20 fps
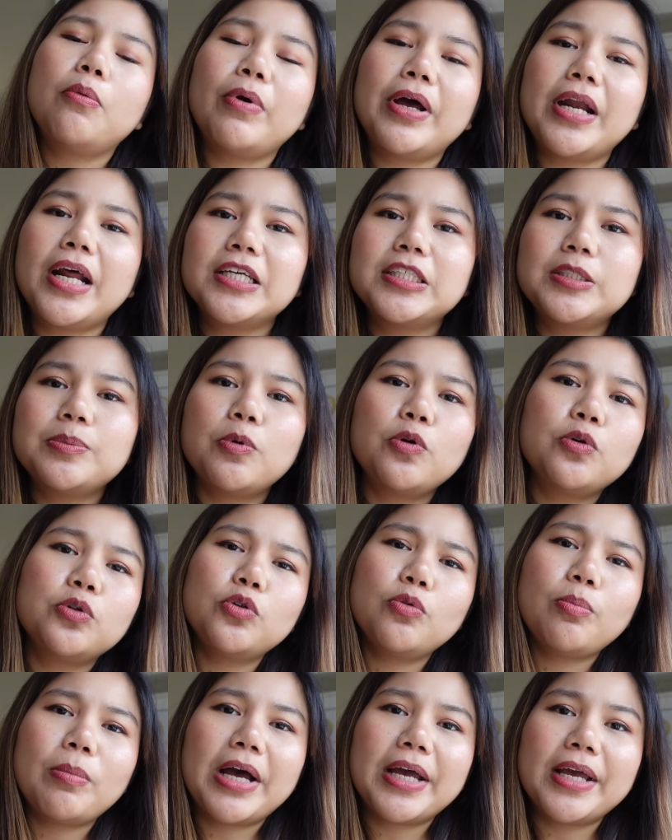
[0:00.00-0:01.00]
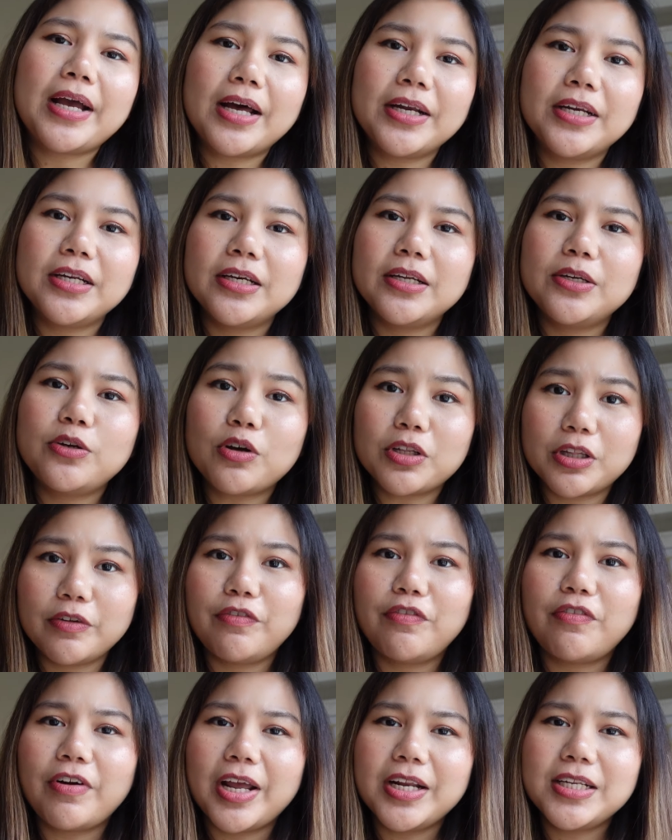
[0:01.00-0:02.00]
When I spoke to my other doctor
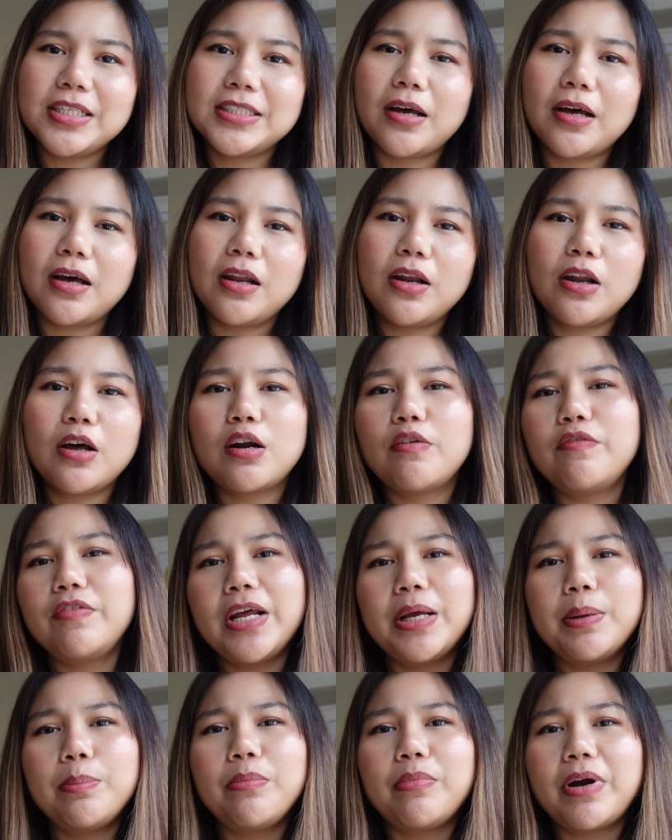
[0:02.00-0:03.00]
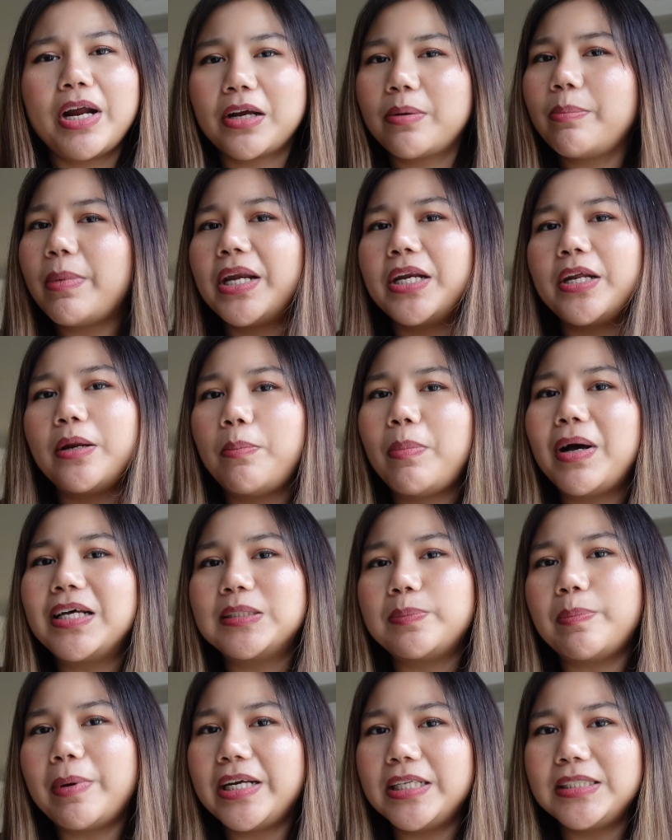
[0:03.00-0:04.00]
friends, a lot of them recommended
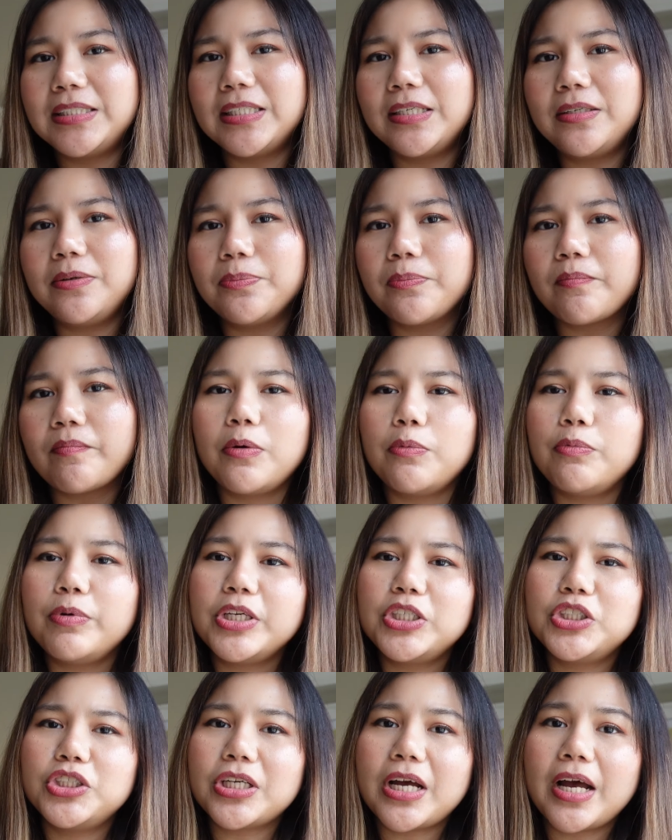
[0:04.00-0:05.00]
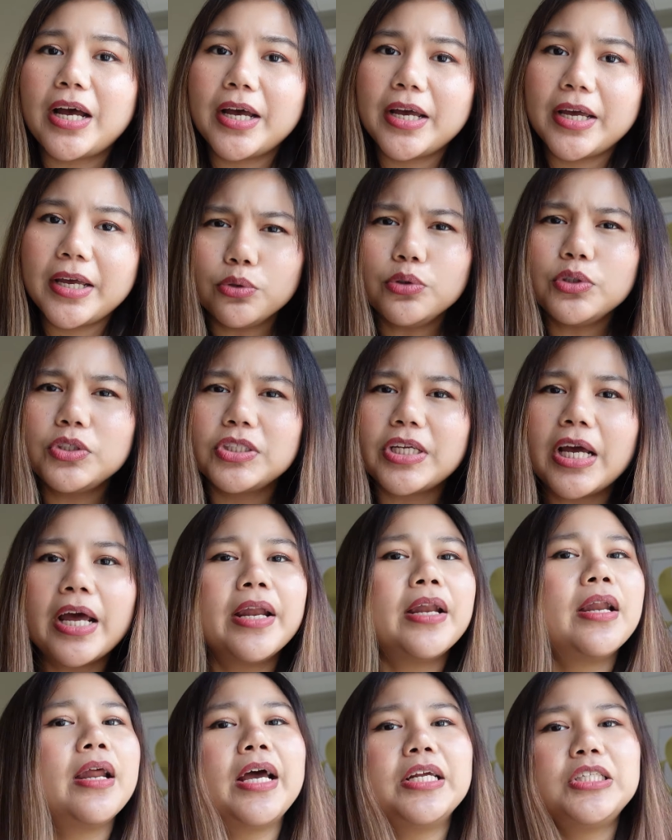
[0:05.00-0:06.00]
PAS Medicine, which I used,
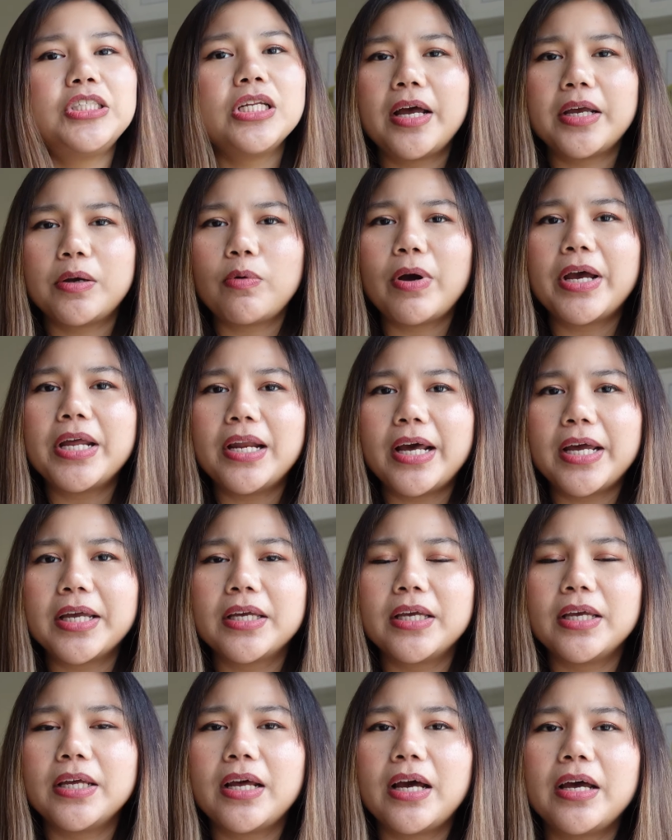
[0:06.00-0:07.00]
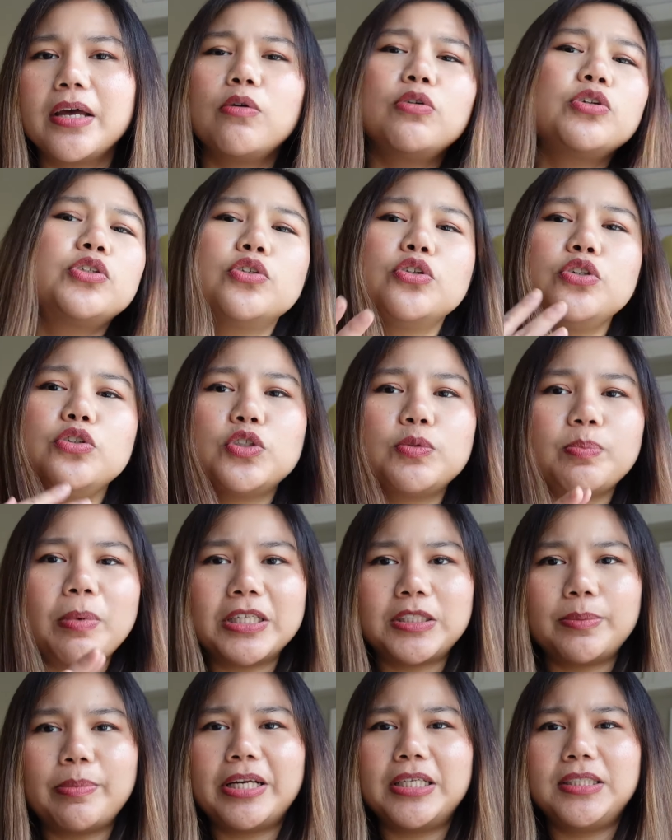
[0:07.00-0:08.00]
and actually I quite like it. I also use
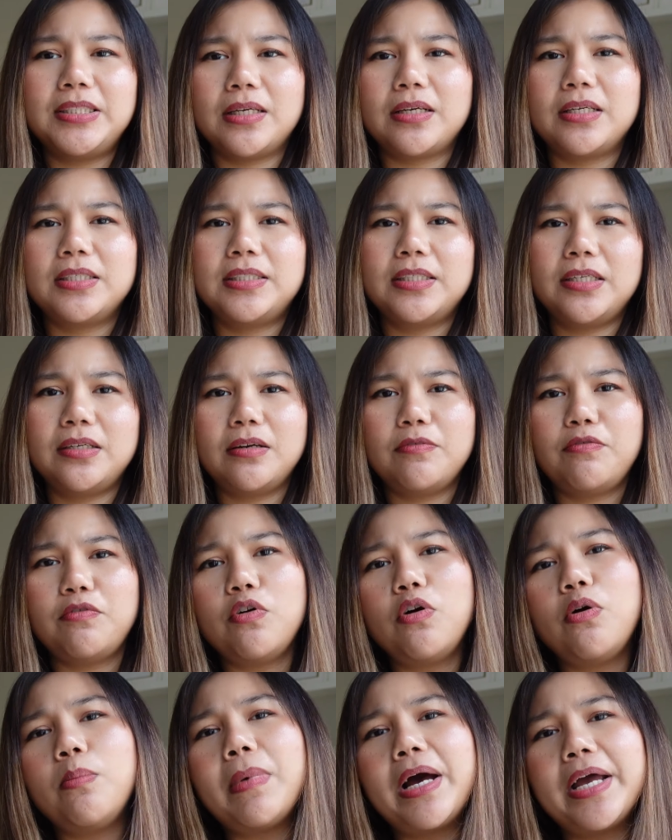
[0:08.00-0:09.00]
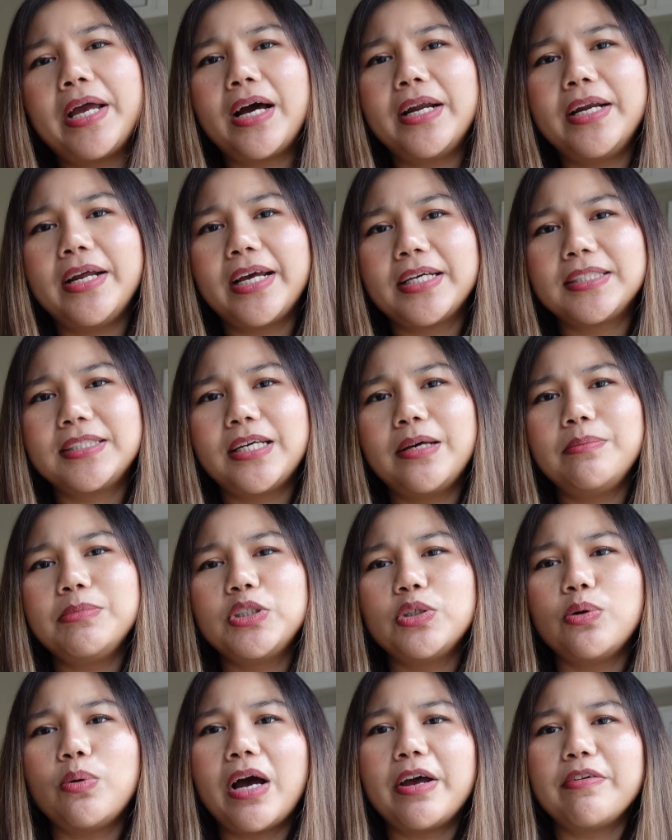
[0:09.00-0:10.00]
PAS Medicine for my other exams,
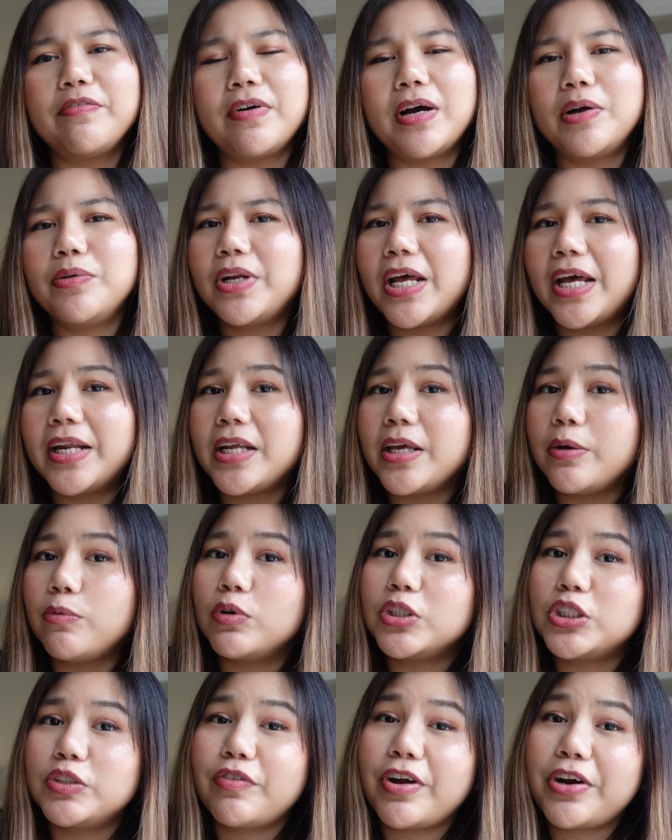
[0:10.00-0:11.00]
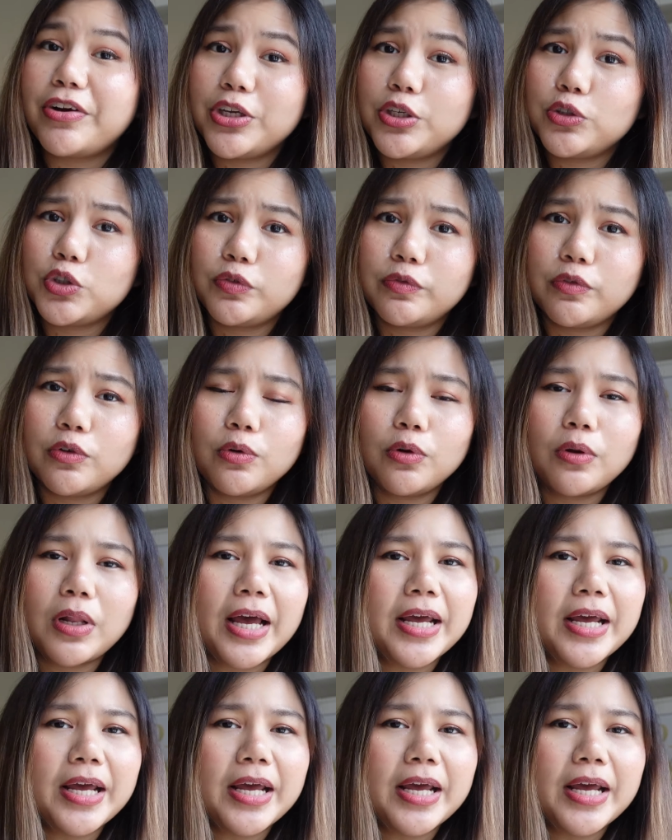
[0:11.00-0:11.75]
so I found that it was very useful.